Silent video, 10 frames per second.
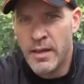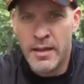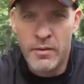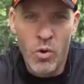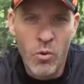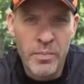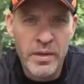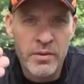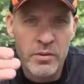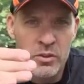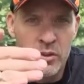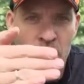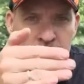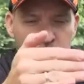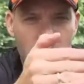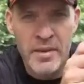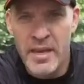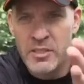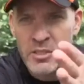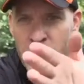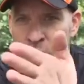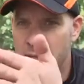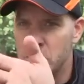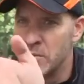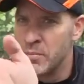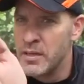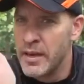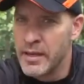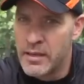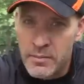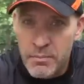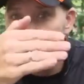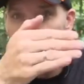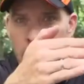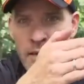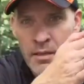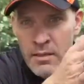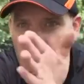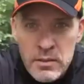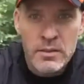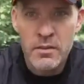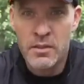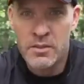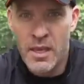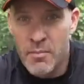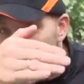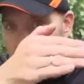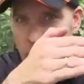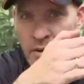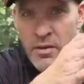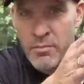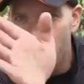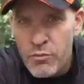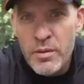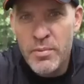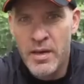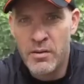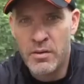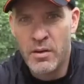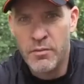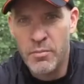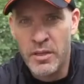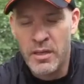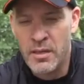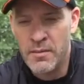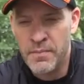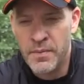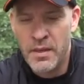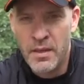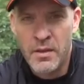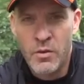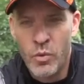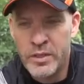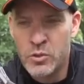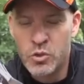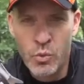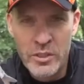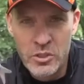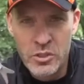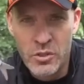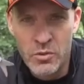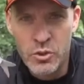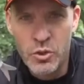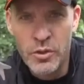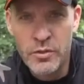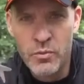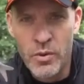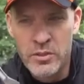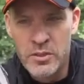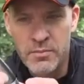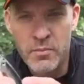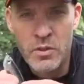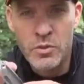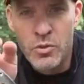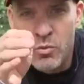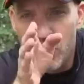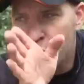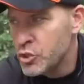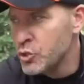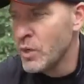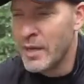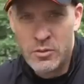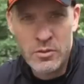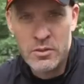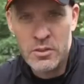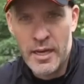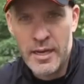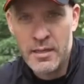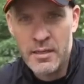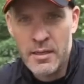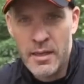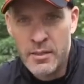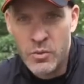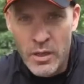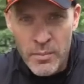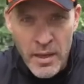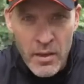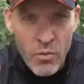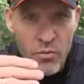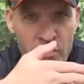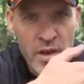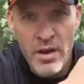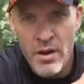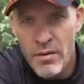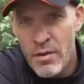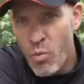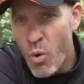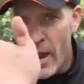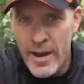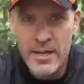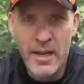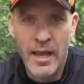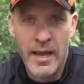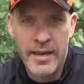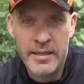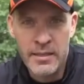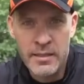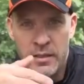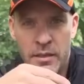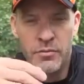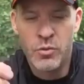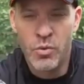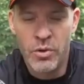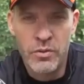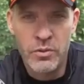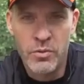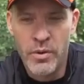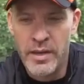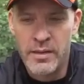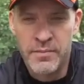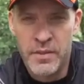And it won't be a very soft swimming action, it will actually be like a bleak, the escape pattern, the movement pattern of a bleak. When you twitch or jerk the rod tip, the lure will shoot out to the side and you can make a very wide glide if you work the lure right.